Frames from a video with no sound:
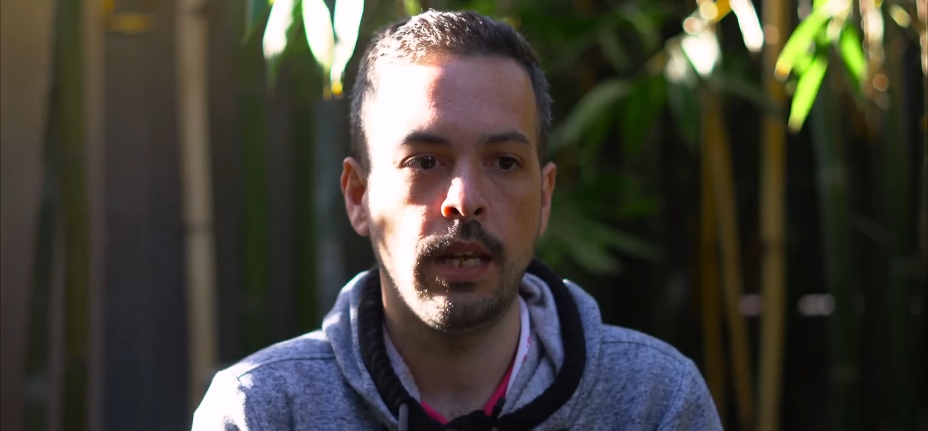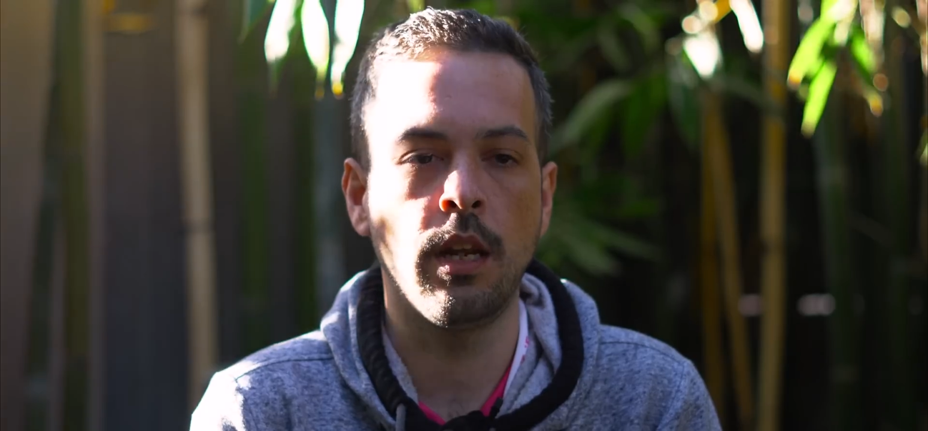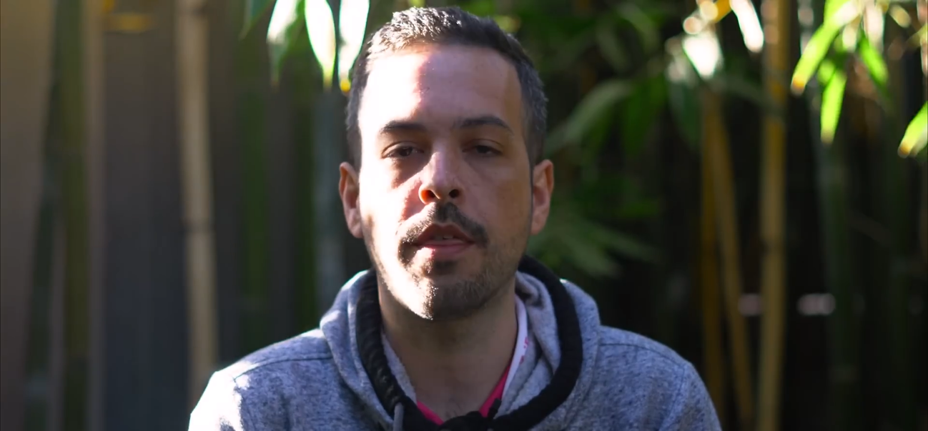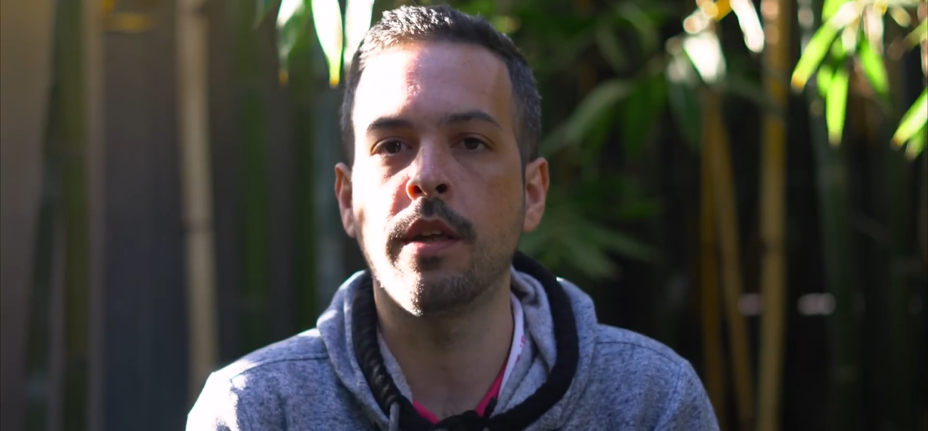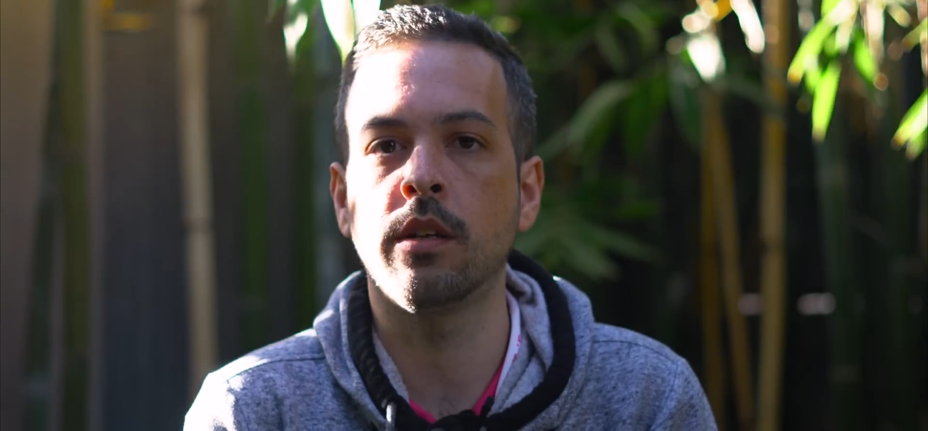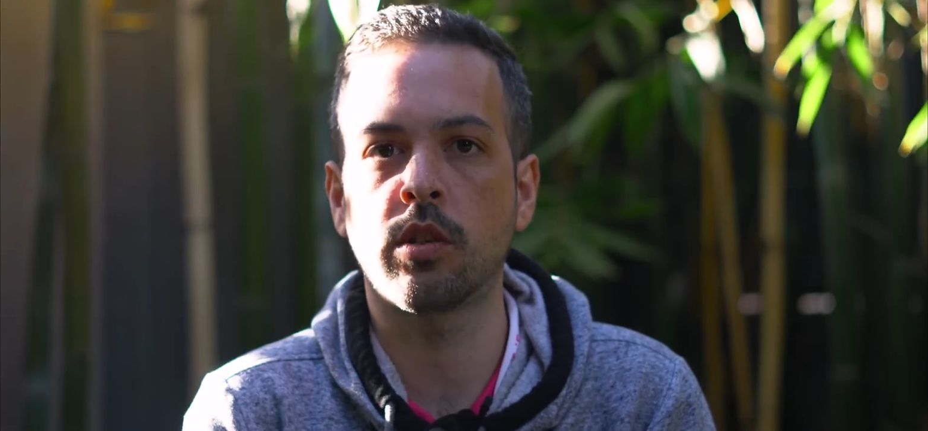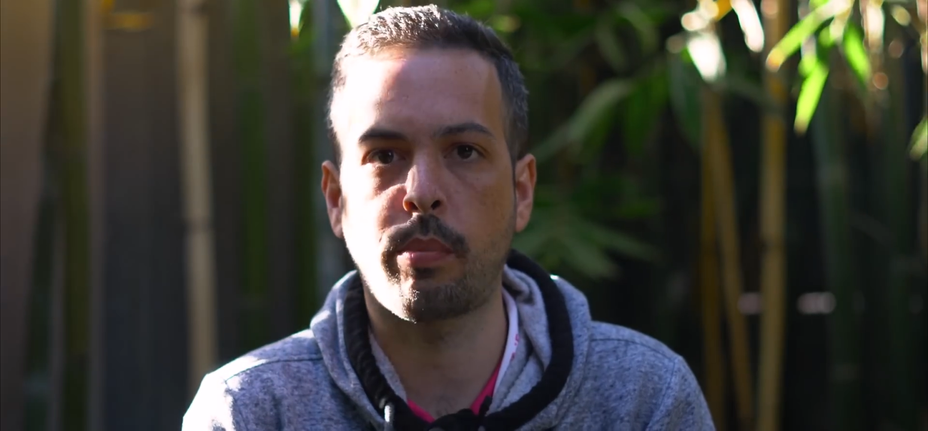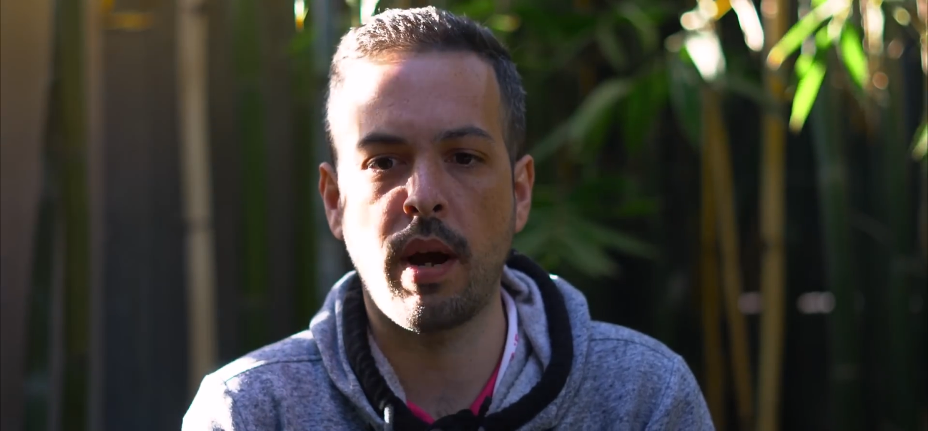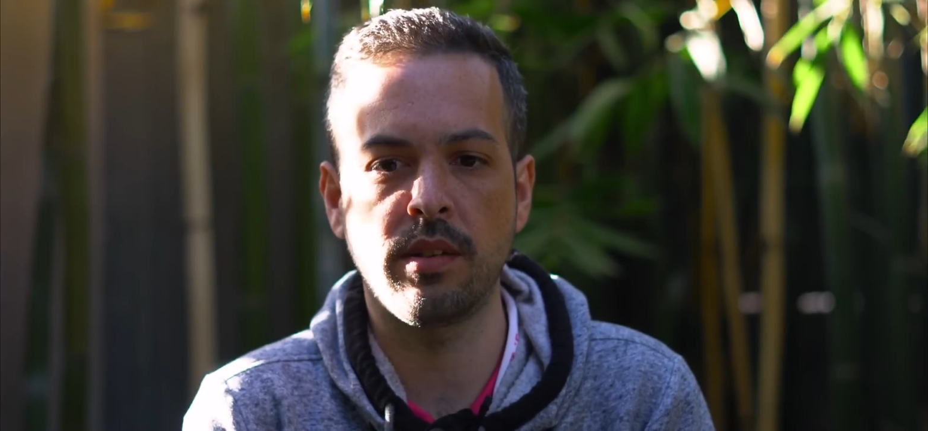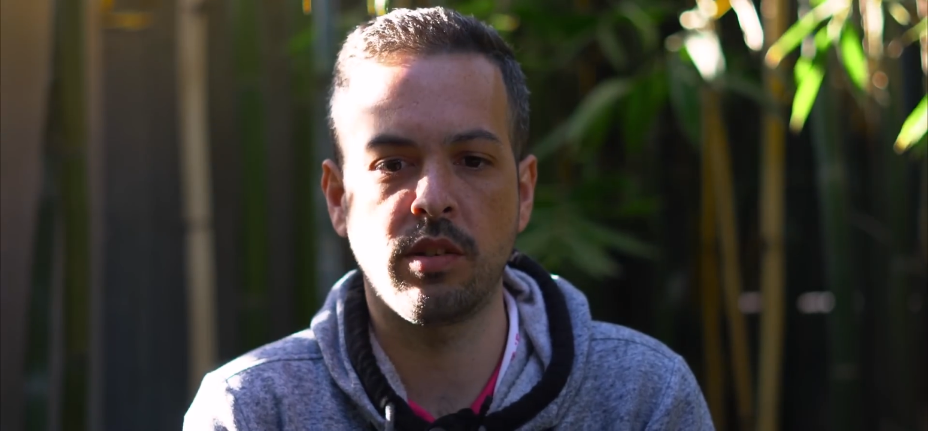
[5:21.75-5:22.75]
nothing
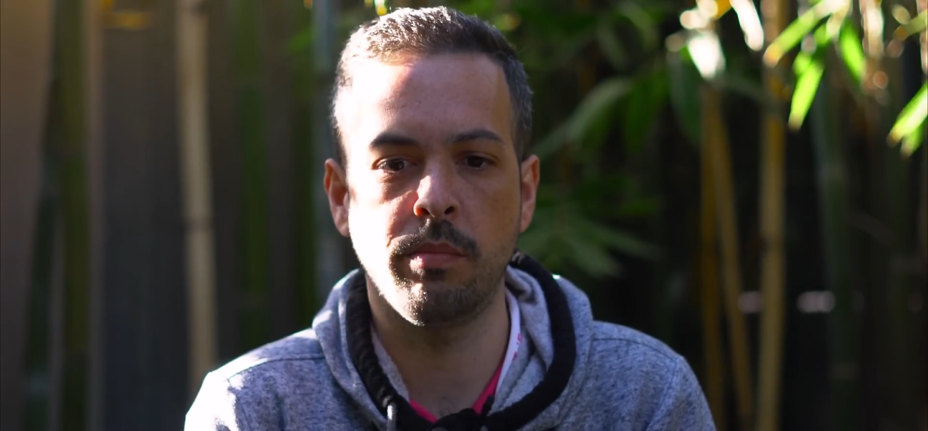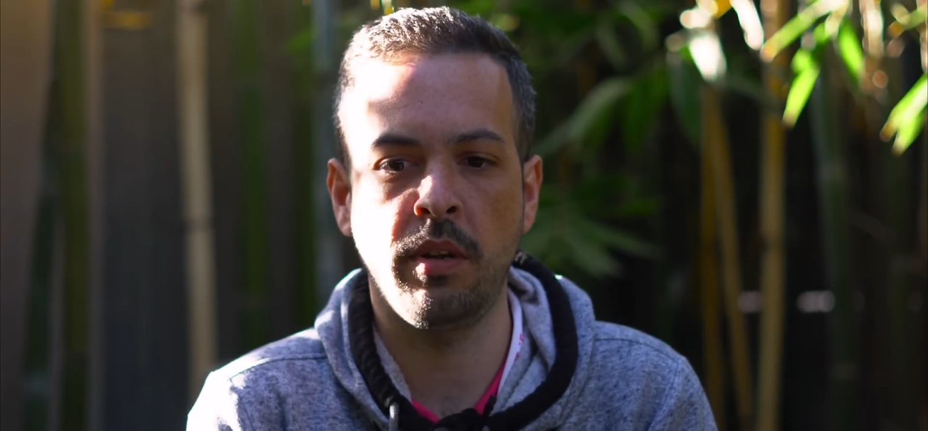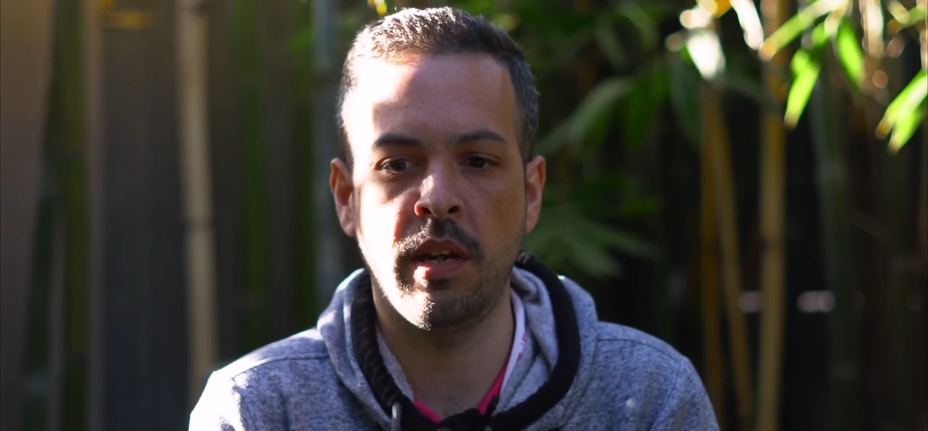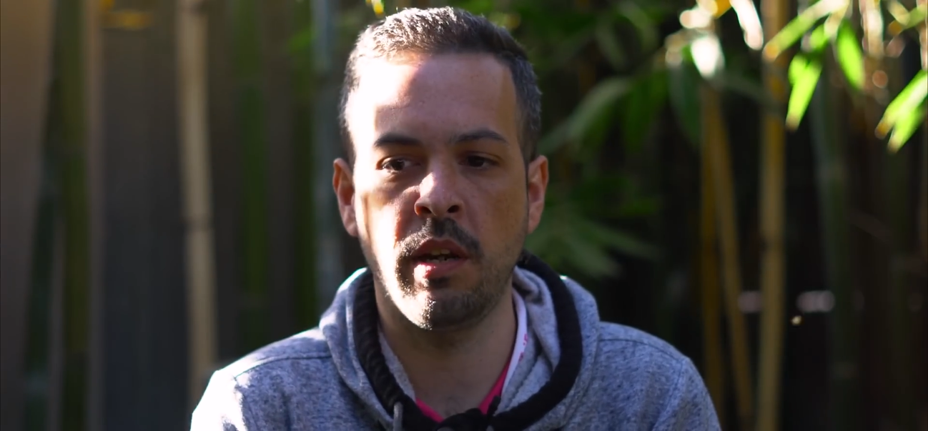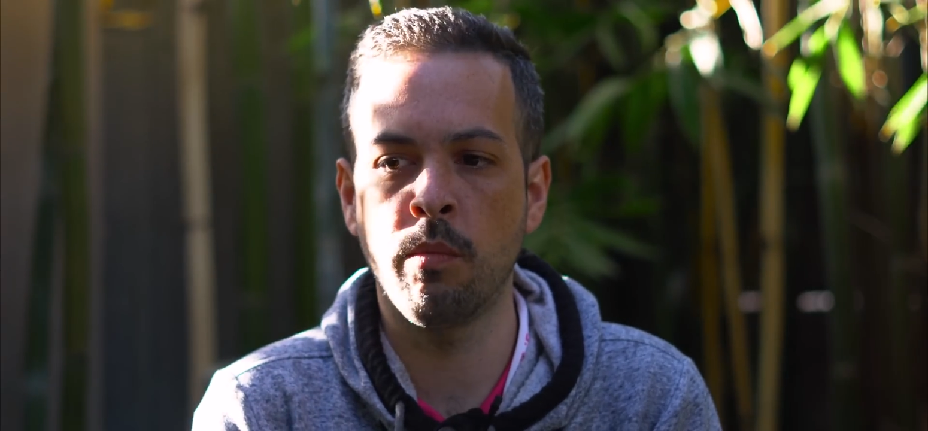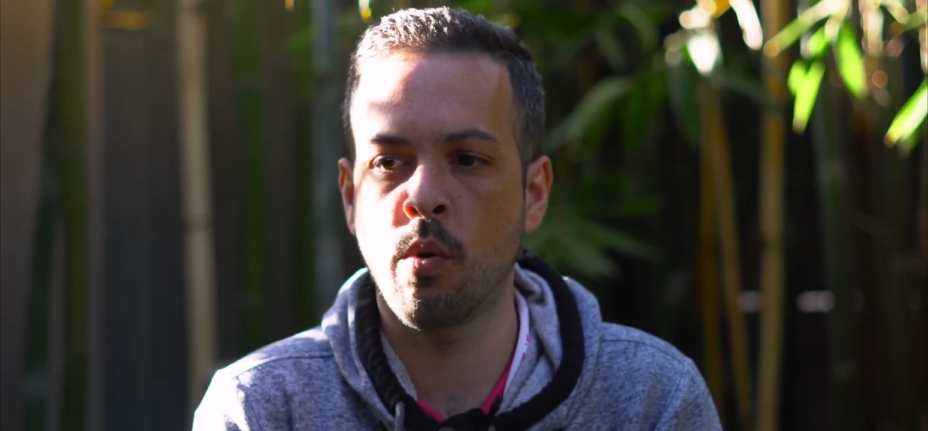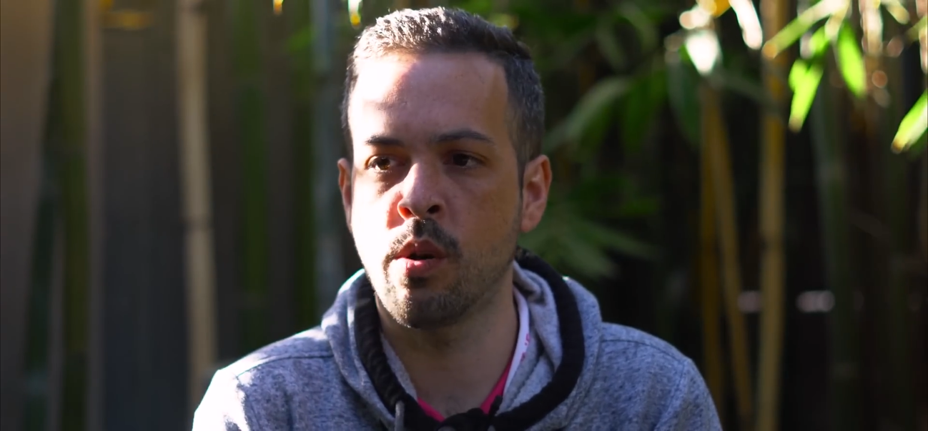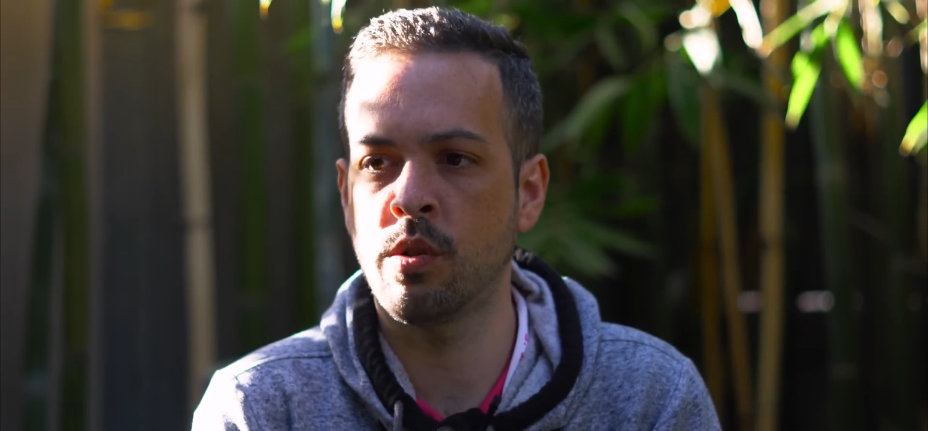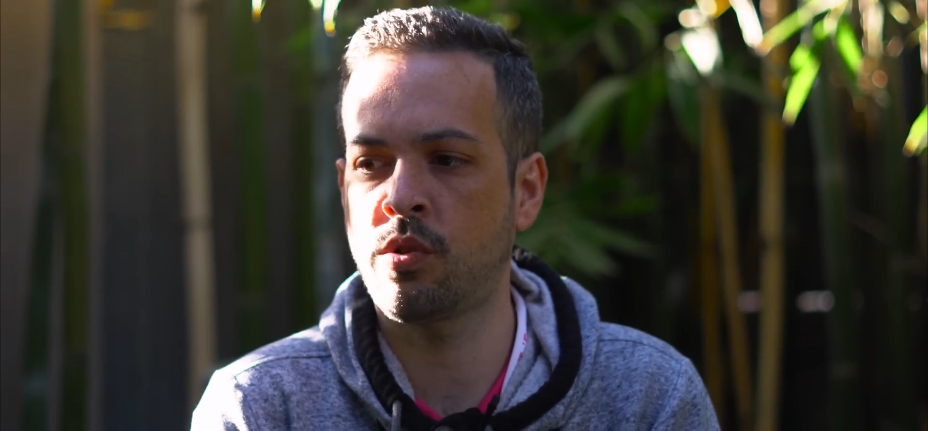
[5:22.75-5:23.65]
surprises me anymore.